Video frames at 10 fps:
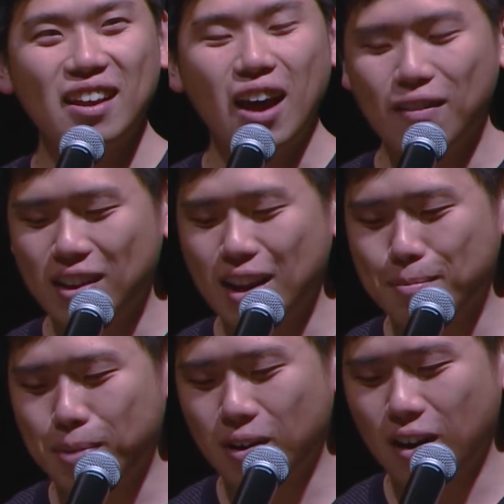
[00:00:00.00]
of the
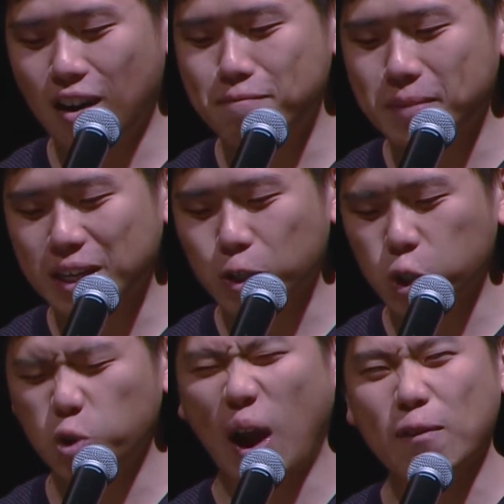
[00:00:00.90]
number of meters
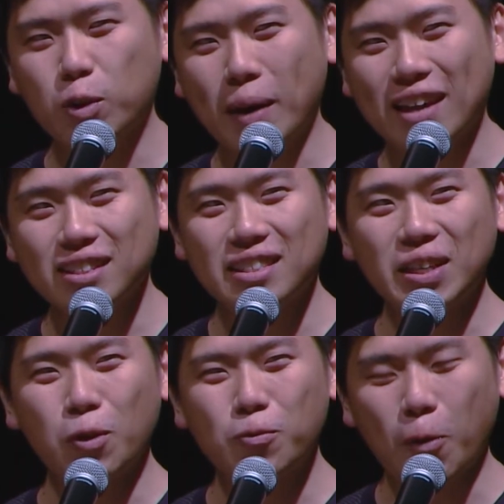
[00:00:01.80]
traveled by a
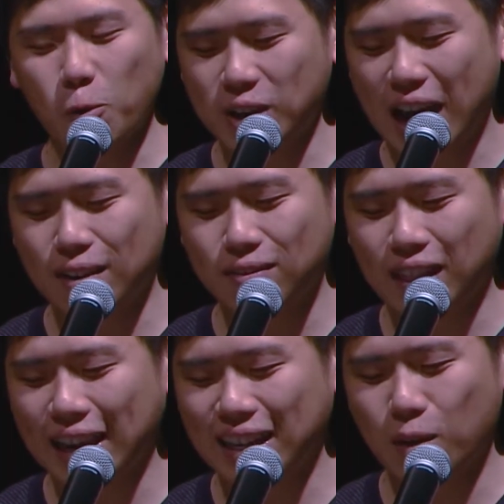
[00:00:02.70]
single photon of
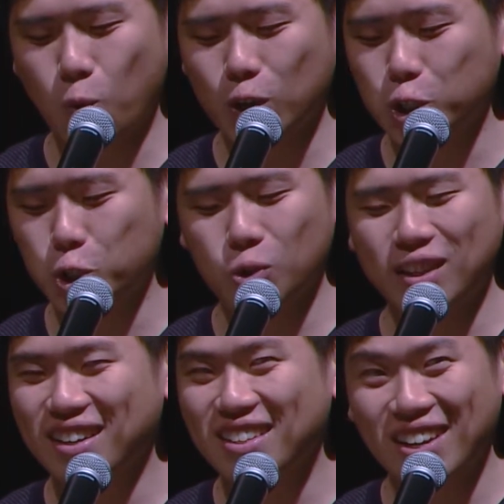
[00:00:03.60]
light in 1
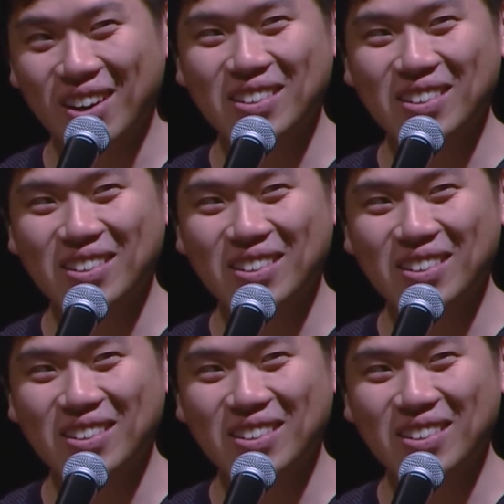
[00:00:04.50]
Julian year.